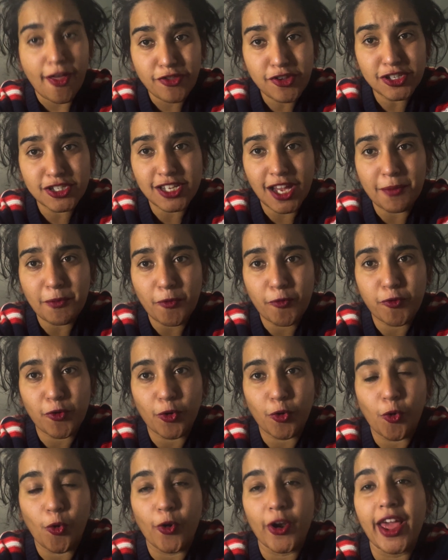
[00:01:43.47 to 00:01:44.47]
this time of
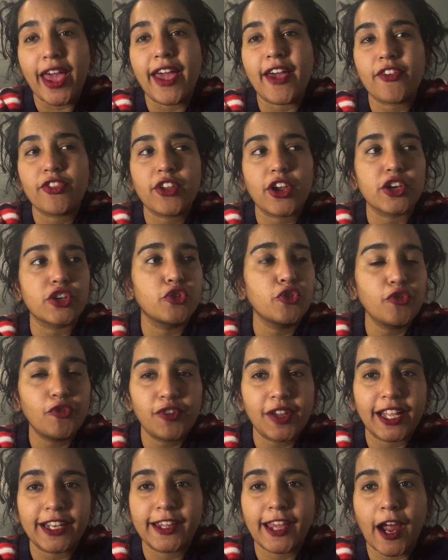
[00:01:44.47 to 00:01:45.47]
recording, there are two
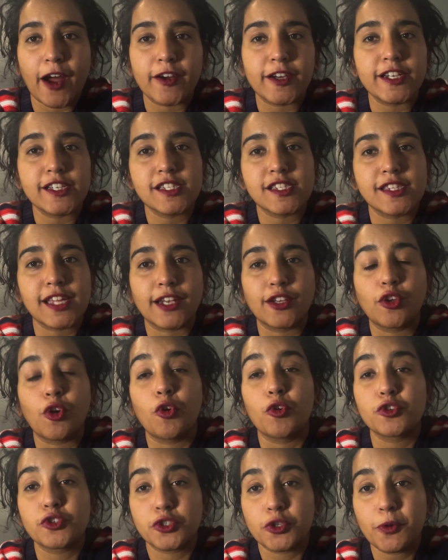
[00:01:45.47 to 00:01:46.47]
flight carriers that
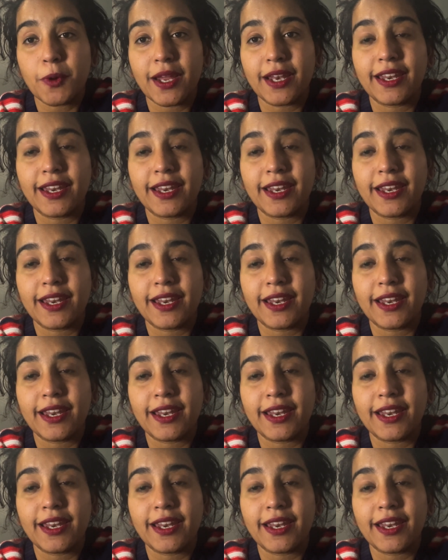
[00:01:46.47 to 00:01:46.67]
go to